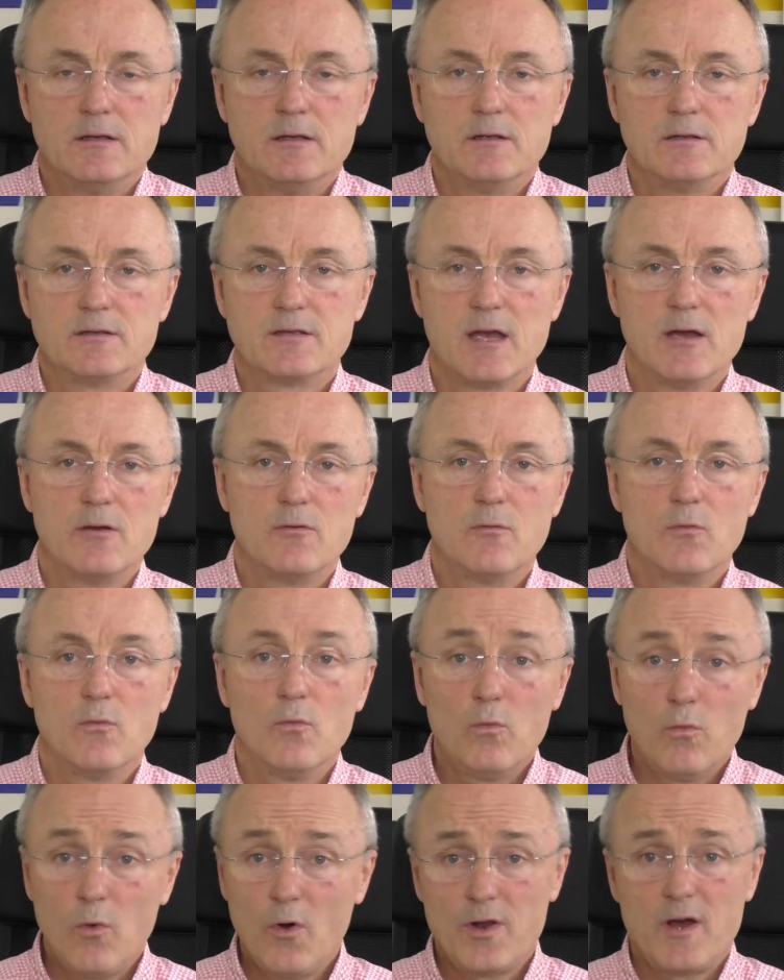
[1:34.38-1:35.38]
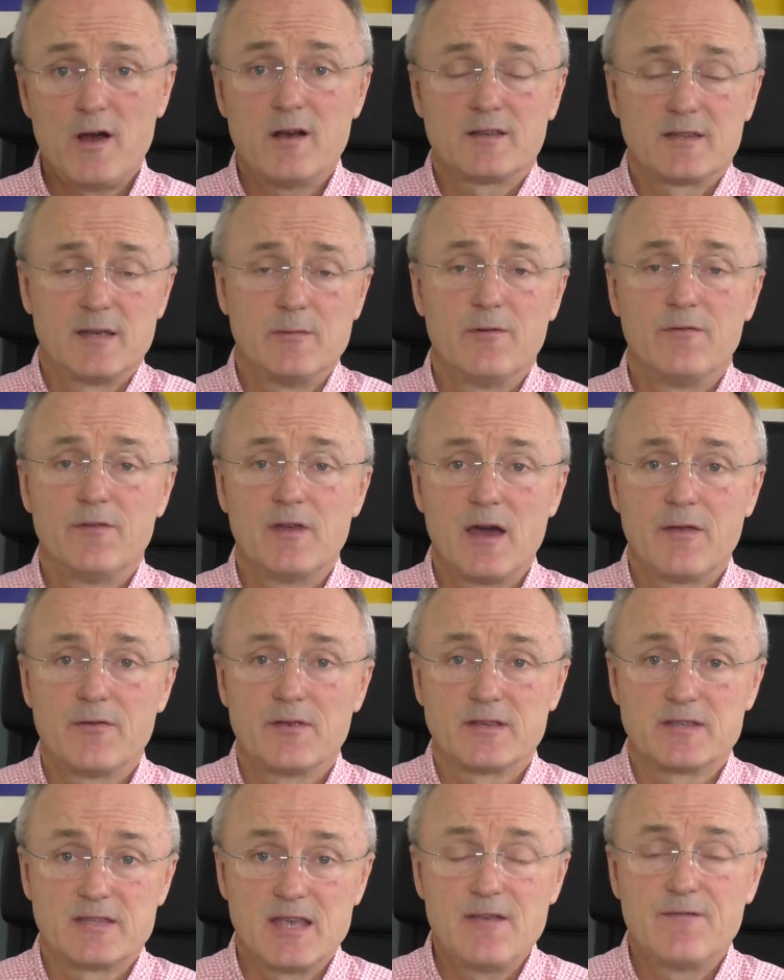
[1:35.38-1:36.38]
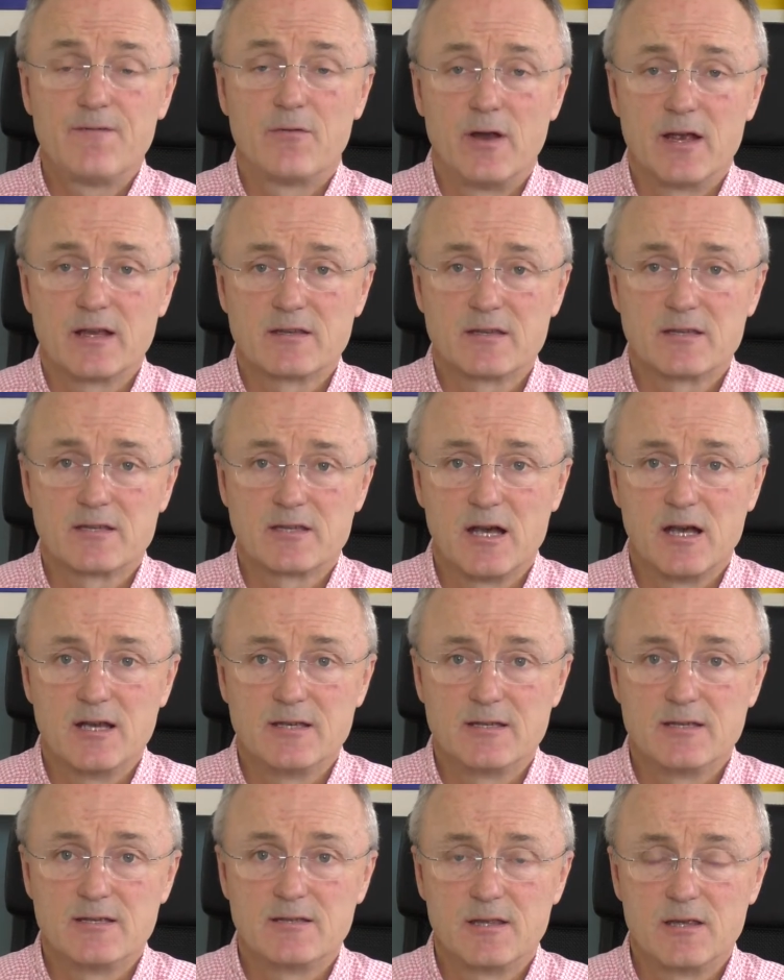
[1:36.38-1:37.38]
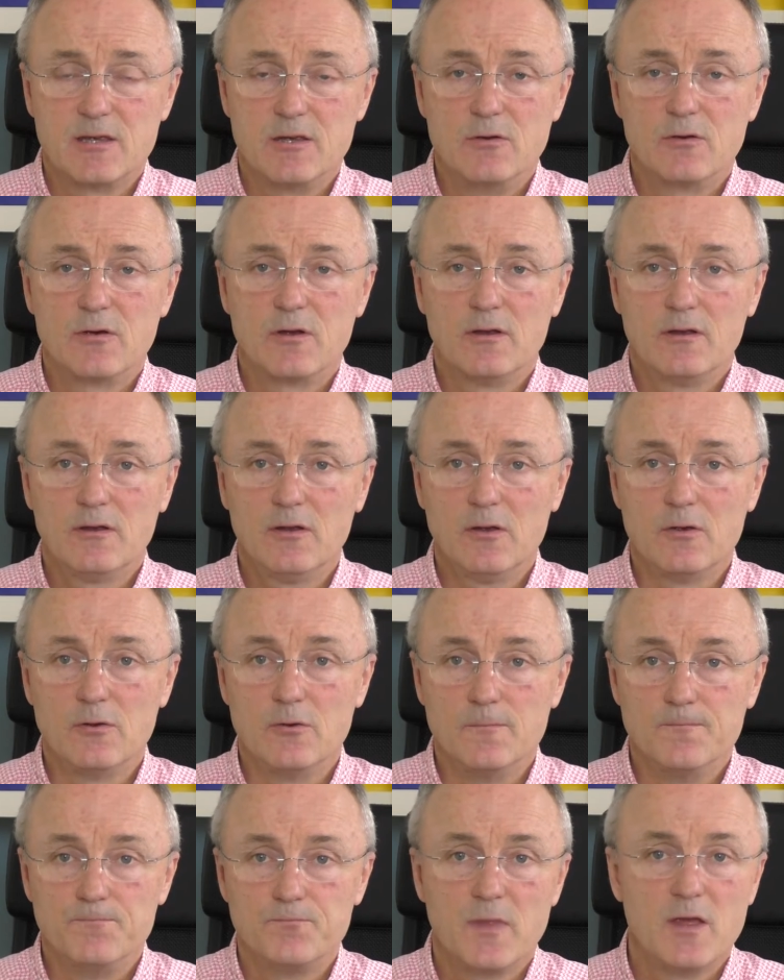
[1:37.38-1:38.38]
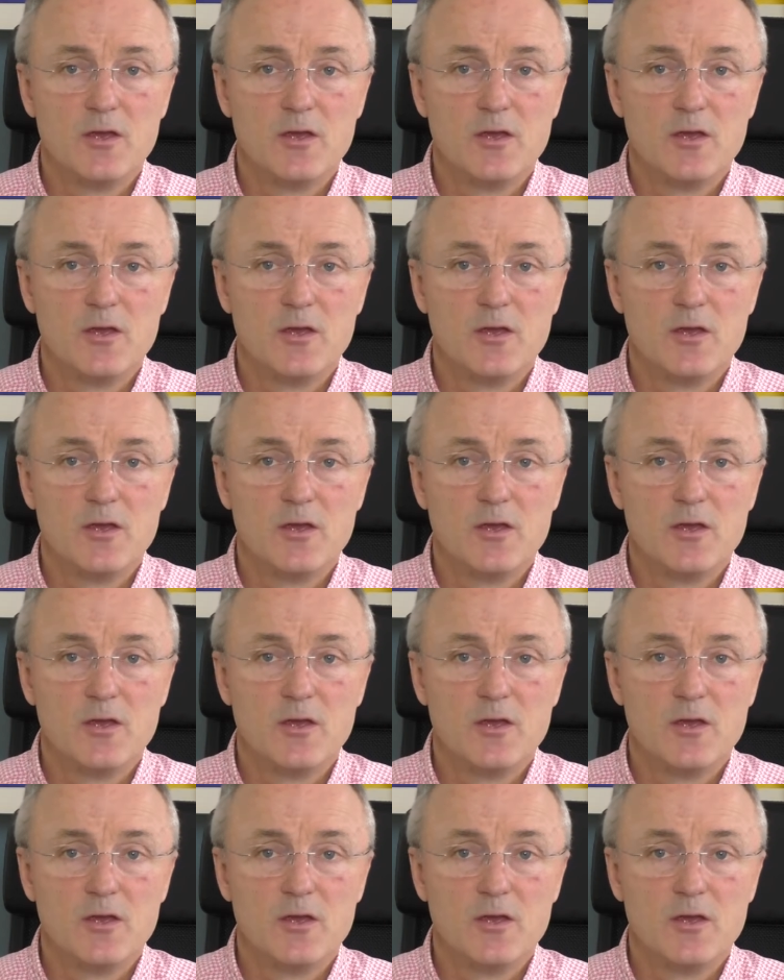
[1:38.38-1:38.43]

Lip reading: So what are some of the other safer exercises that you can do?